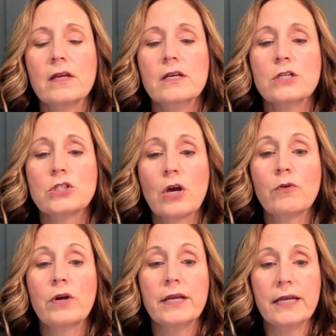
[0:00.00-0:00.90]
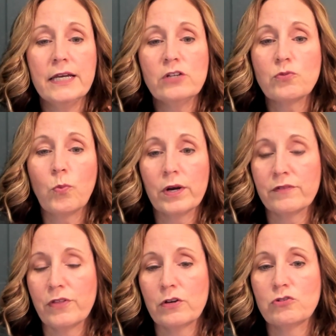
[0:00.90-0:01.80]
So each one
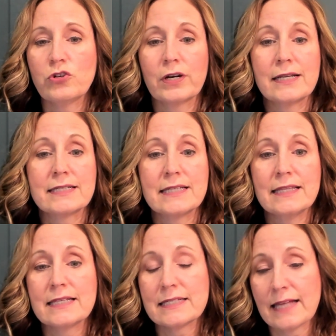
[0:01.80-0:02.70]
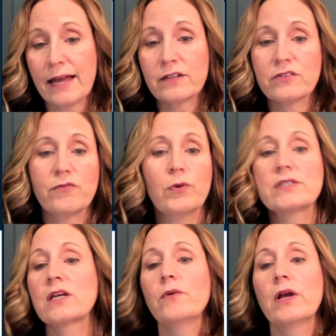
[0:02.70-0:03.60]
of those, you're going to see the status of what's
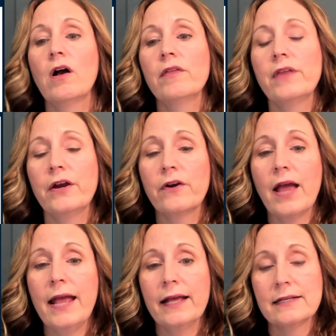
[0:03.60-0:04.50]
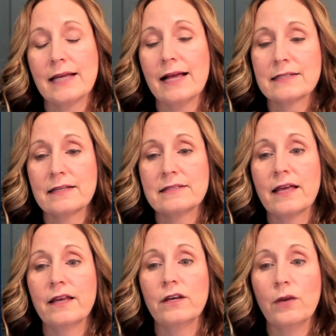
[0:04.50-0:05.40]
going on there. And as I
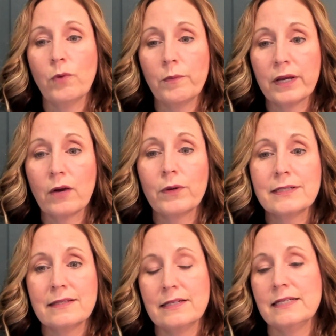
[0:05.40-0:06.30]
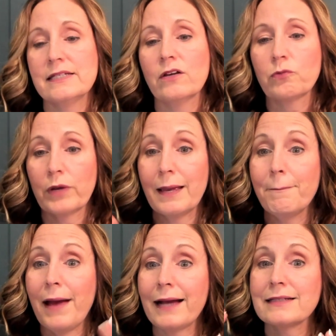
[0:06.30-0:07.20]
said, when we go into the details, we get
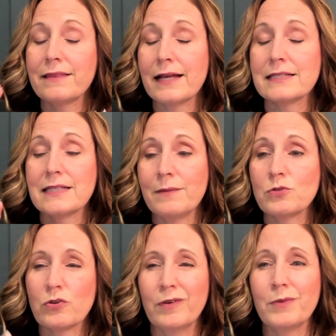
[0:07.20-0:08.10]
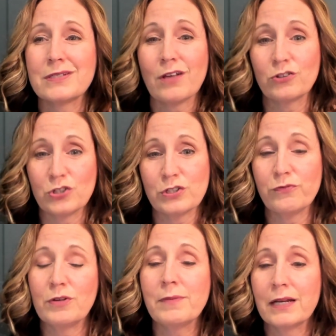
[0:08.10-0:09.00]
back to that same screen we saw just a
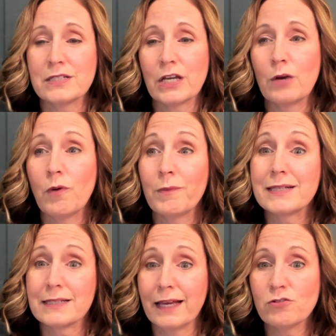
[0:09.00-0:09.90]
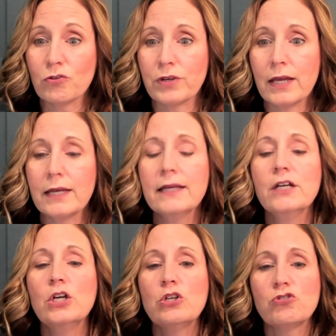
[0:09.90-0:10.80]
few minutes ago when we scheduled it,
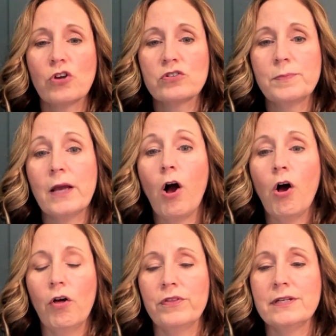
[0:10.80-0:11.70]
shows me all the